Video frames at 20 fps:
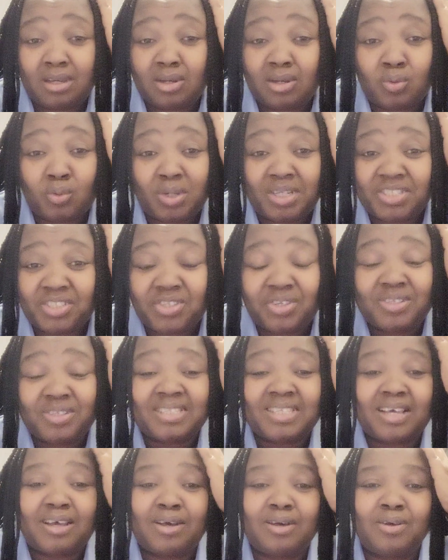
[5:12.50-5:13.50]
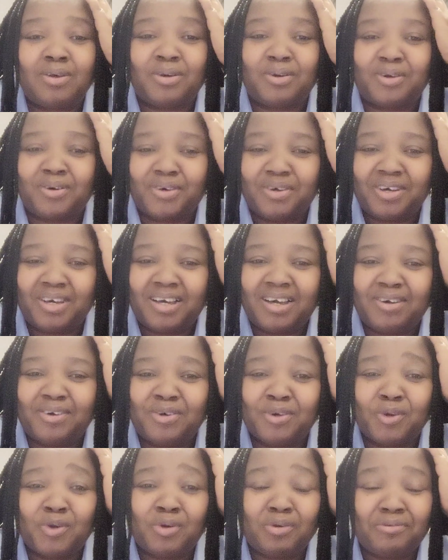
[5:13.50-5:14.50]
questions are, are
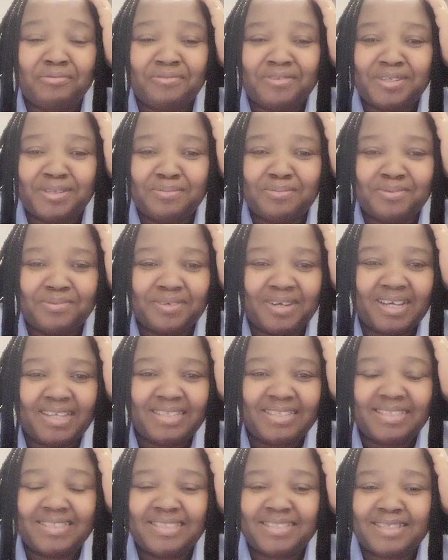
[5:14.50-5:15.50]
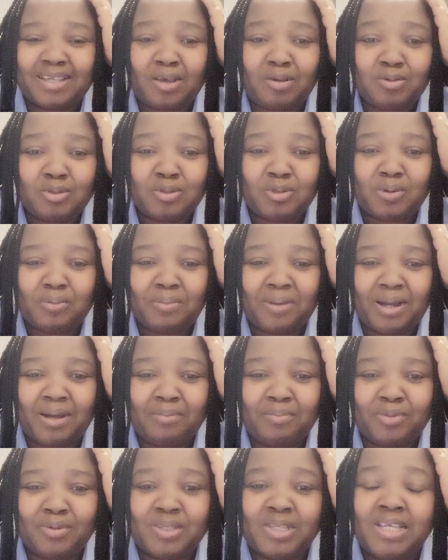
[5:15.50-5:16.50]
uncomfortable and they sound somehow,
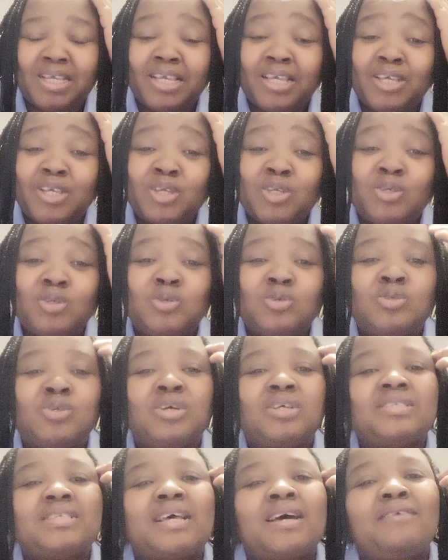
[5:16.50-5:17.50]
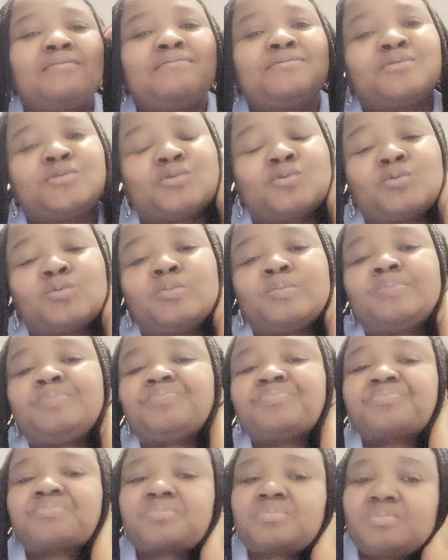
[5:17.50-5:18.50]
but you just have to
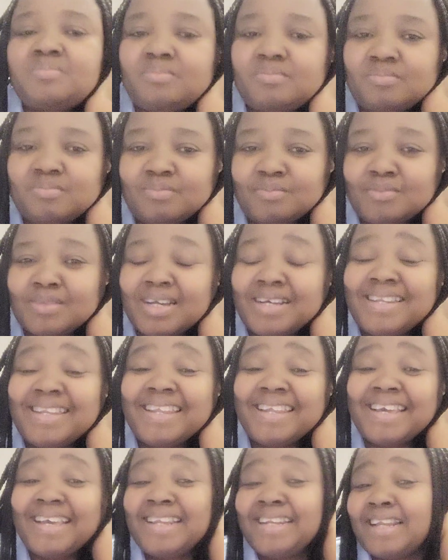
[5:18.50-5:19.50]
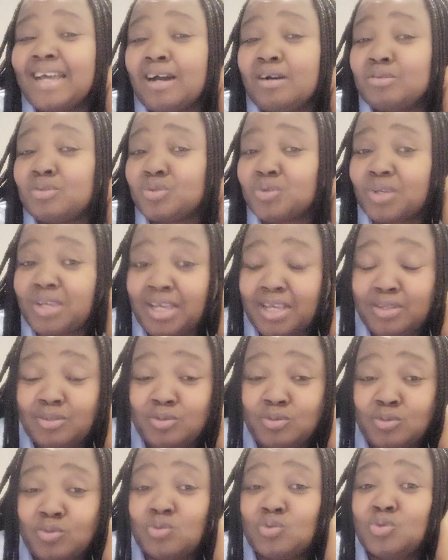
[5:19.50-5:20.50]
learn how to get
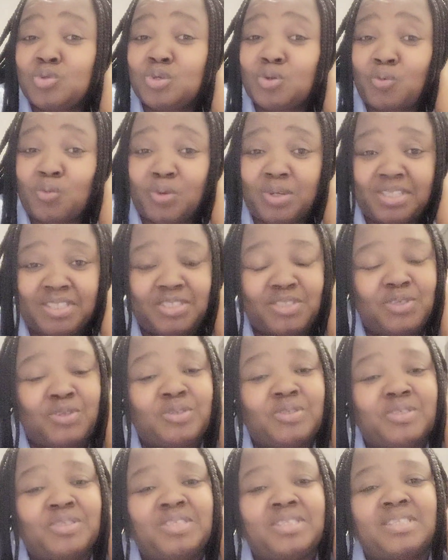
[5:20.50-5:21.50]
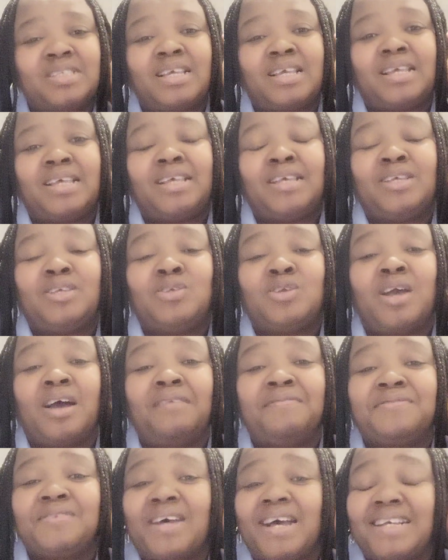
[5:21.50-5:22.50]
used to the questions. You
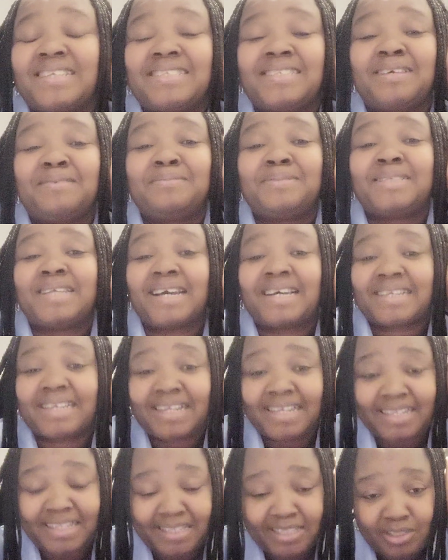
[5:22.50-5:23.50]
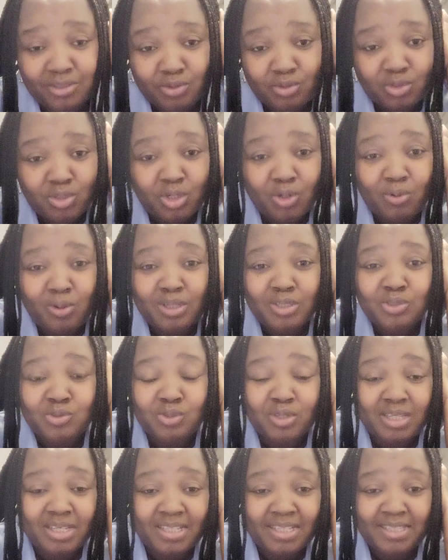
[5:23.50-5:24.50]
have to ask them directly. Do they want to
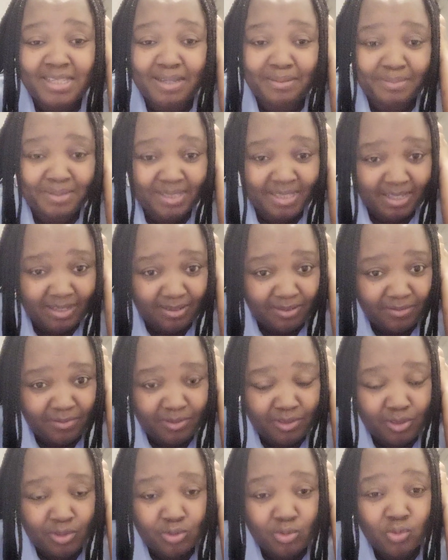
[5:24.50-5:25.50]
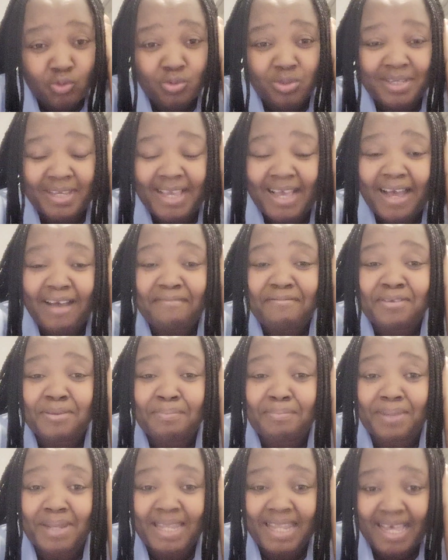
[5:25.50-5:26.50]
kill themselves? Do they have a
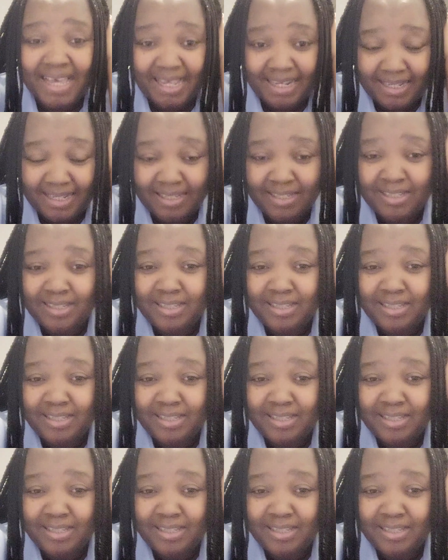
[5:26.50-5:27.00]
plan